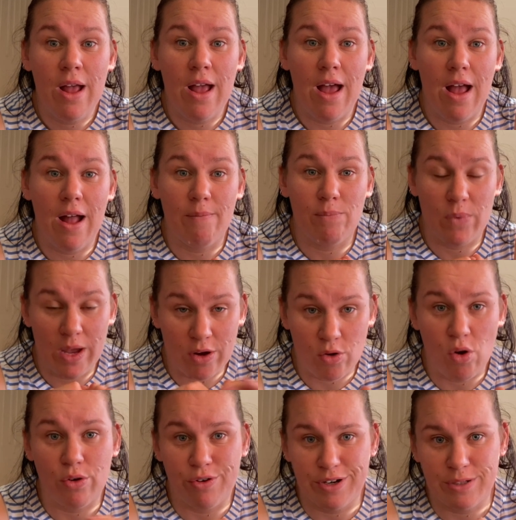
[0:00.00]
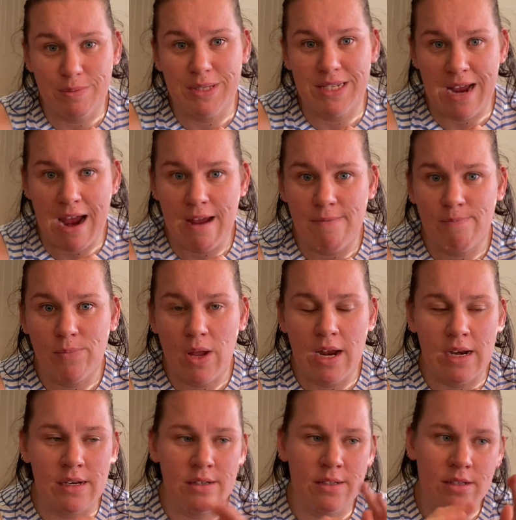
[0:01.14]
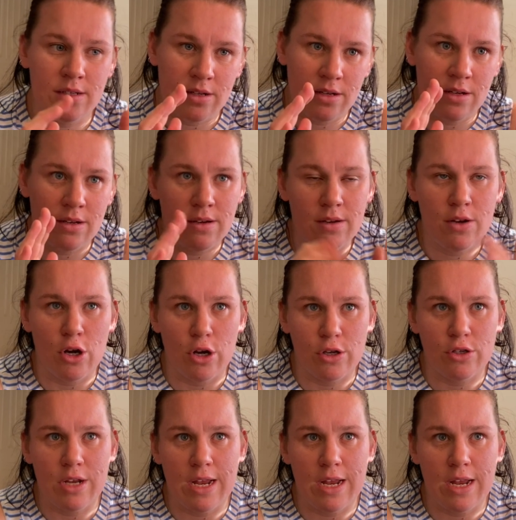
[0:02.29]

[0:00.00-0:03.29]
on Christmas Day. And you know,